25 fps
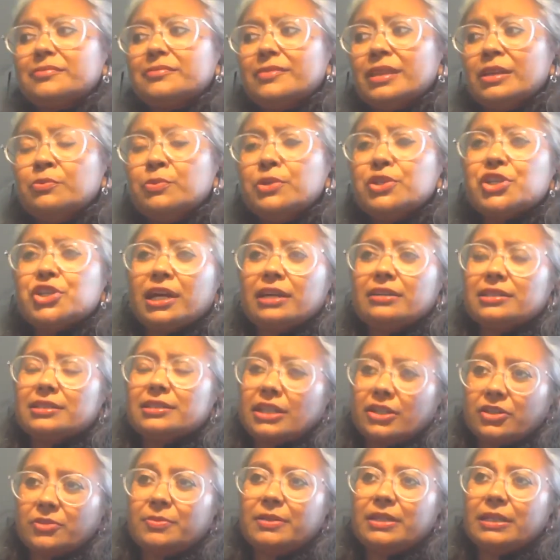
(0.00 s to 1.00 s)
which had a
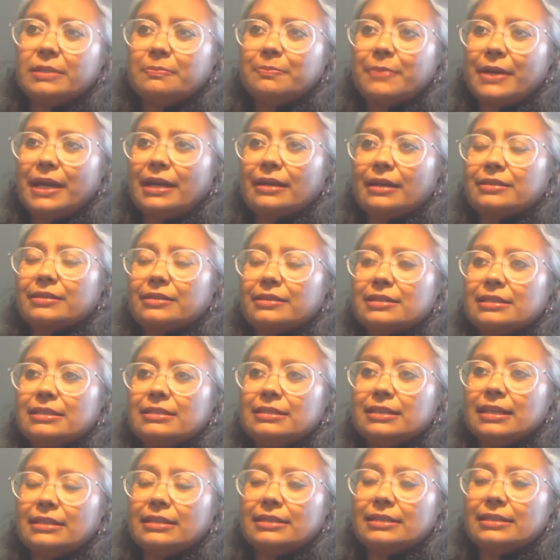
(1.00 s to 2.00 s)
terrible impact in
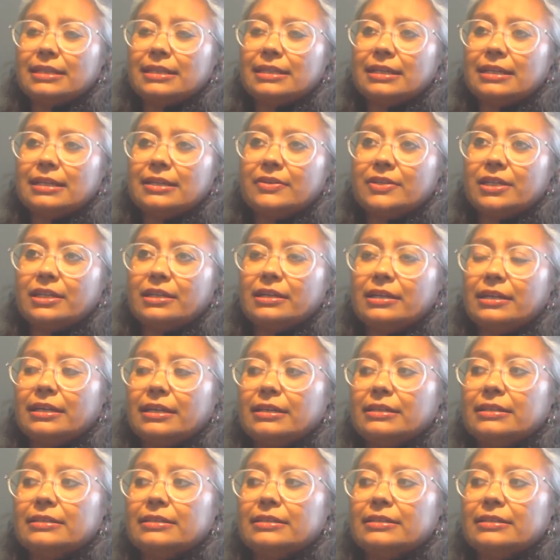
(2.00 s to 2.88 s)
that area.